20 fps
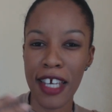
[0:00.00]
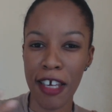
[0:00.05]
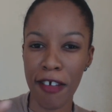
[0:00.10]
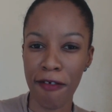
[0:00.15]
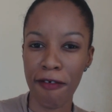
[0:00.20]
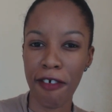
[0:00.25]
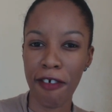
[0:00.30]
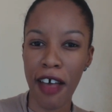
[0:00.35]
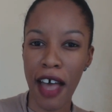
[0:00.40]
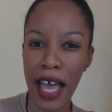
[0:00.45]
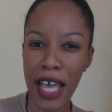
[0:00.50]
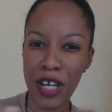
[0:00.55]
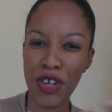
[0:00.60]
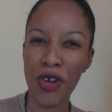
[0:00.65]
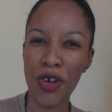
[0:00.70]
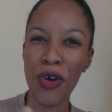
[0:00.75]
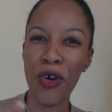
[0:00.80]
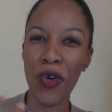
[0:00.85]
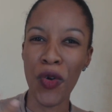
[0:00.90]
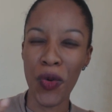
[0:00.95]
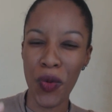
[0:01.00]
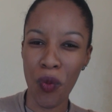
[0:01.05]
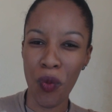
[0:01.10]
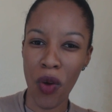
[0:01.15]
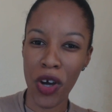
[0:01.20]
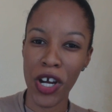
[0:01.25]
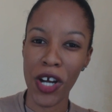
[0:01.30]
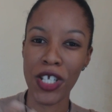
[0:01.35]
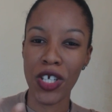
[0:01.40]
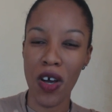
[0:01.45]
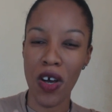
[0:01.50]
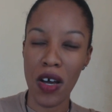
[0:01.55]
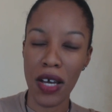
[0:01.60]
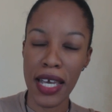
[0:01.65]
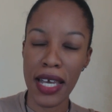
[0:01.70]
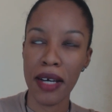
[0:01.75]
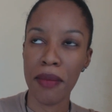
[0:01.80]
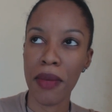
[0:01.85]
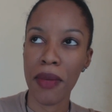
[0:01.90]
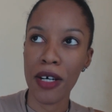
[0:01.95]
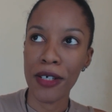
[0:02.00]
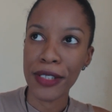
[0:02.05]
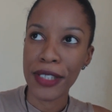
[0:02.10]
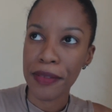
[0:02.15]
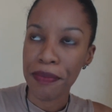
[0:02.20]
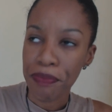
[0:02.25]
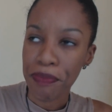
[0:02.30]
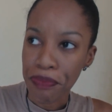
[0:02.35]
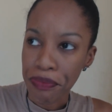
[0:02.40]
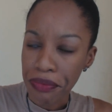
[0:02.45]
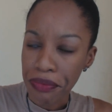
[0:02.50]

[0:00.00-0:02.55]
if I know what you're talking about.